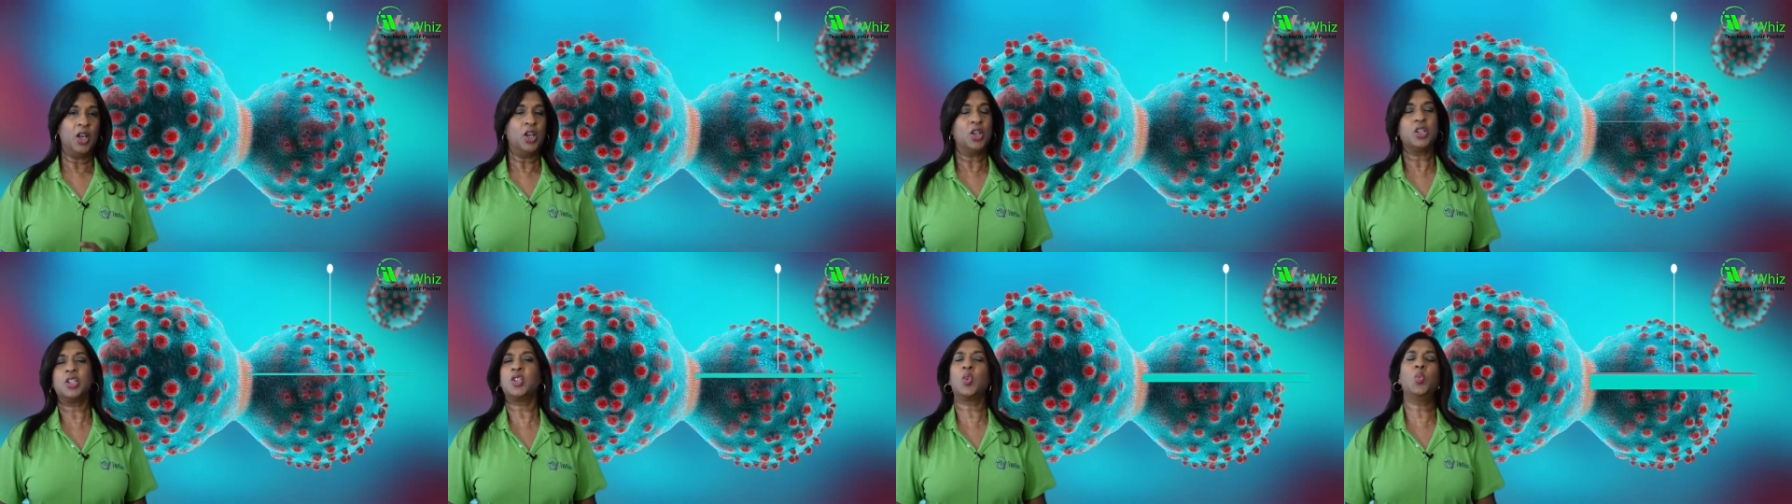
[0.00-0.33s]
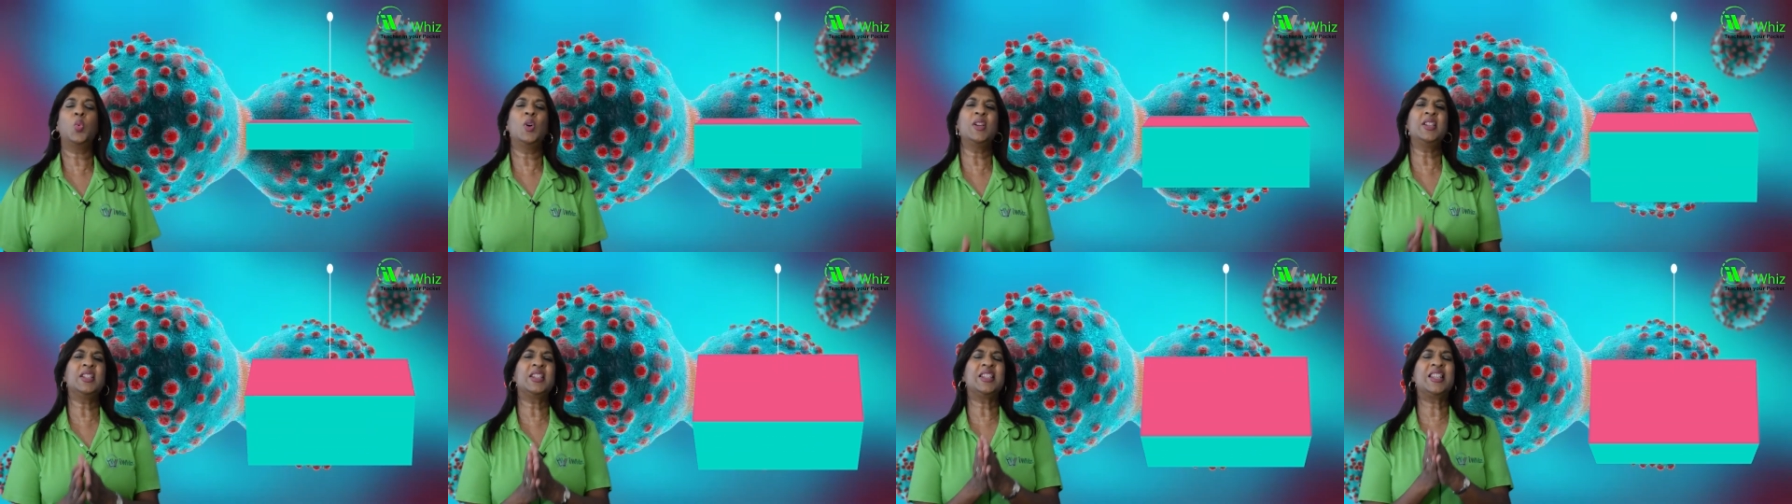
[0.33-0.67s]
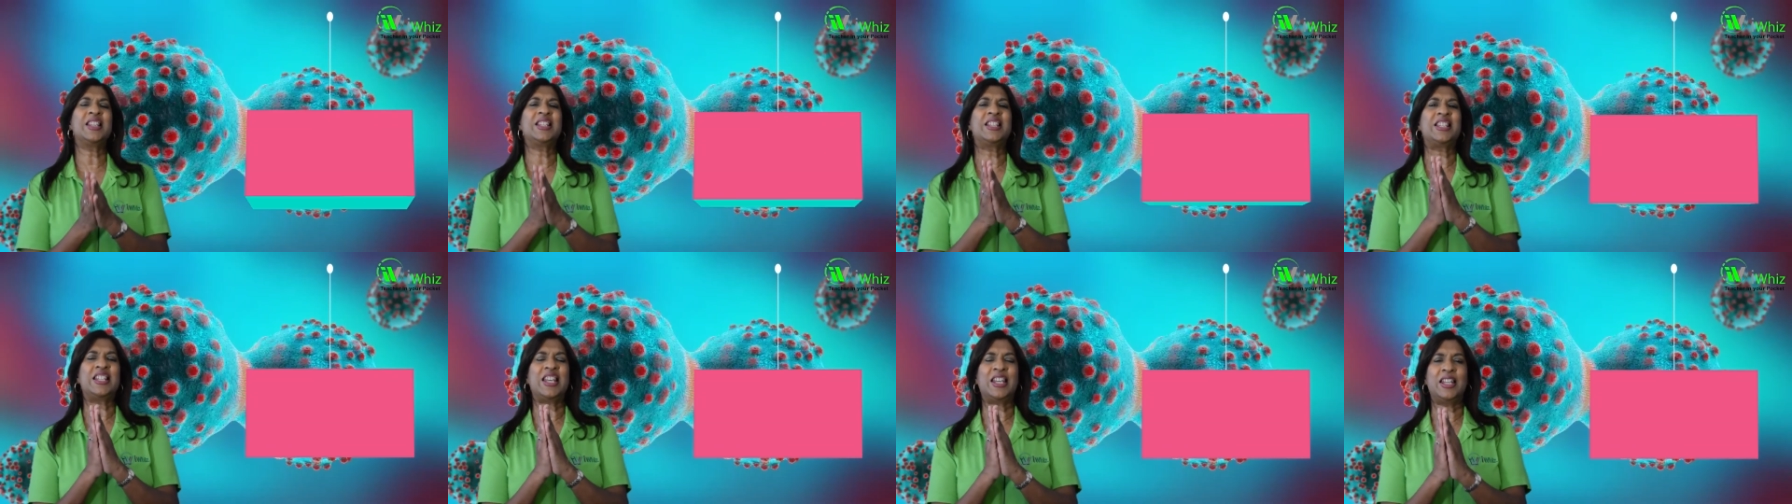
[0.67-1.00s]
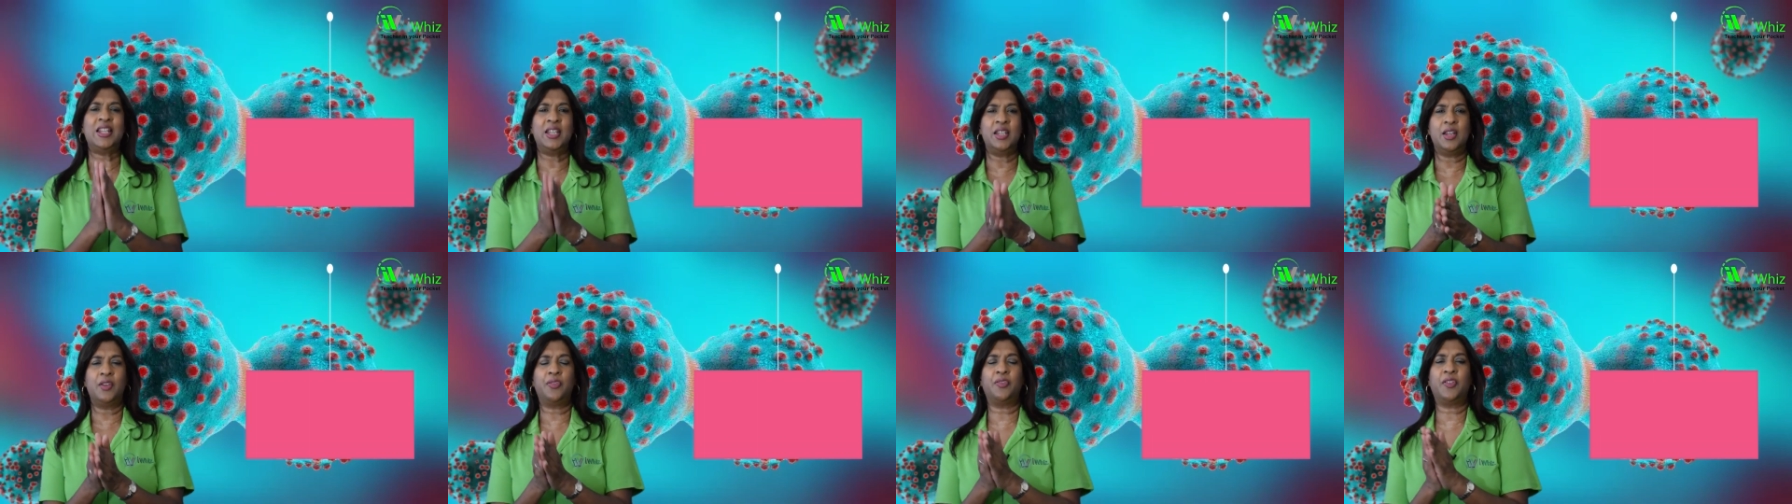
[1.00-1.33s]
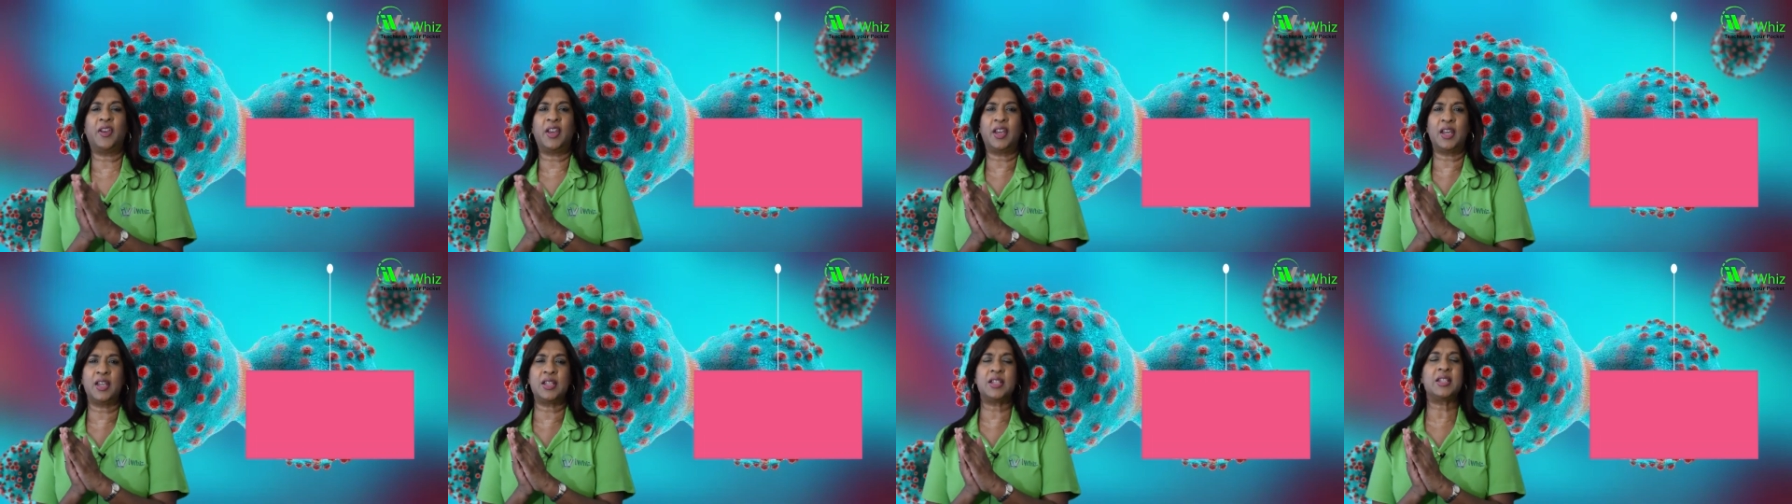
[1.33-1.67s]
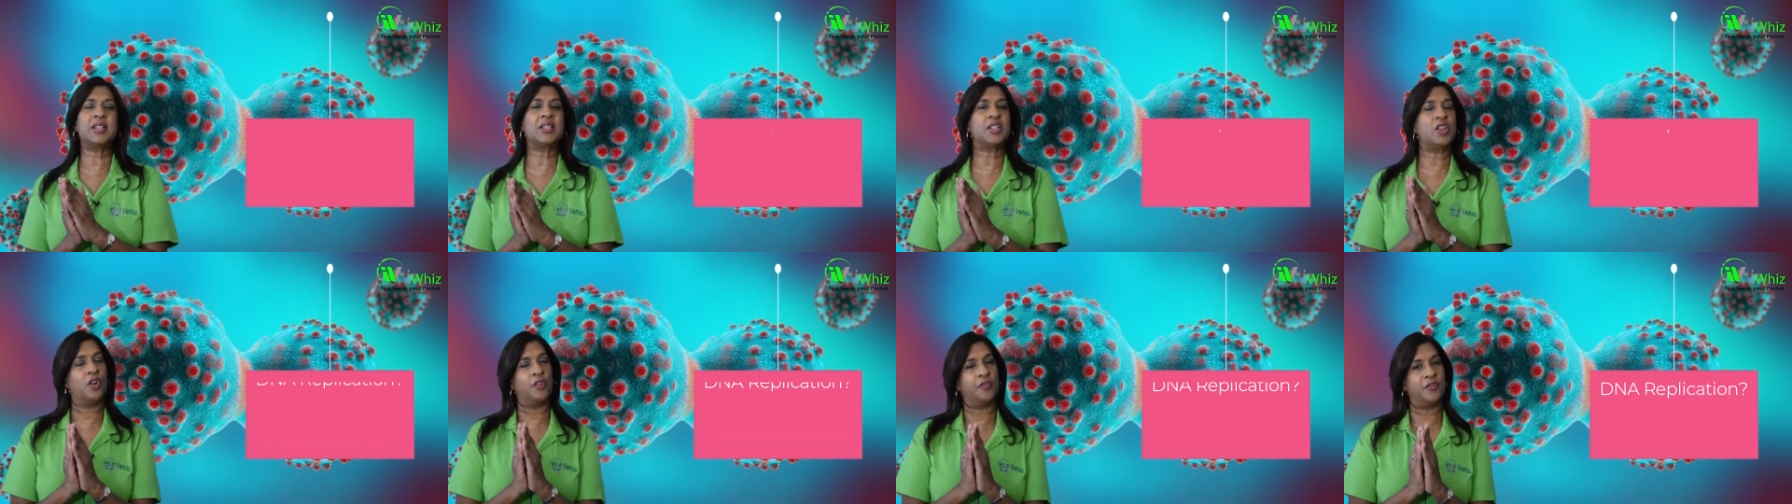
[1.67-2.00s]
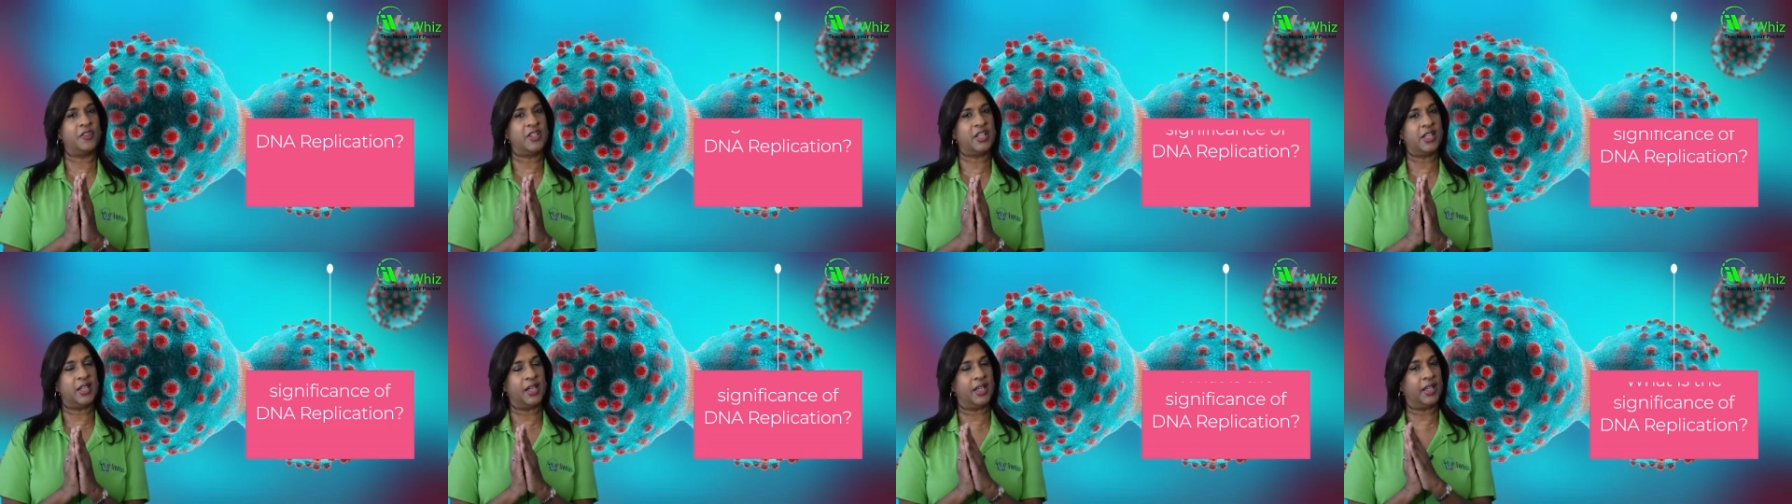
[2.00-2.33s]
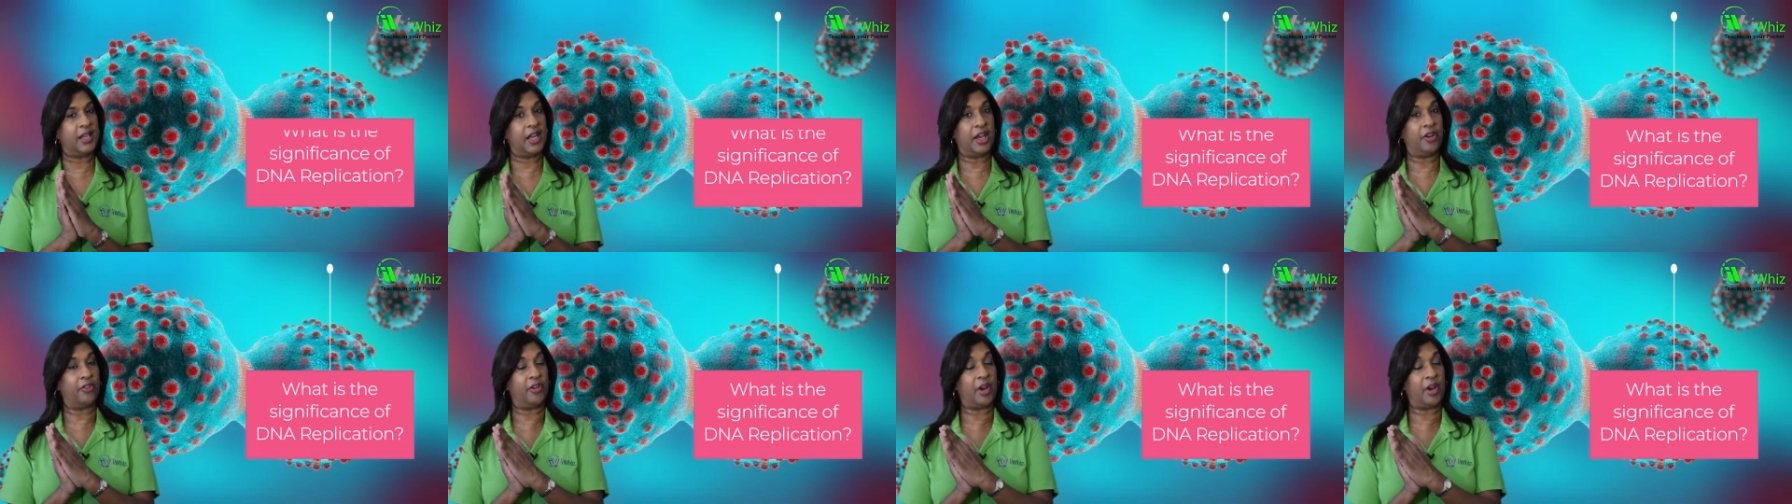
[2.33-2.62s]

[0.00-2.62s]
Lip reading: So what's the significance of DNA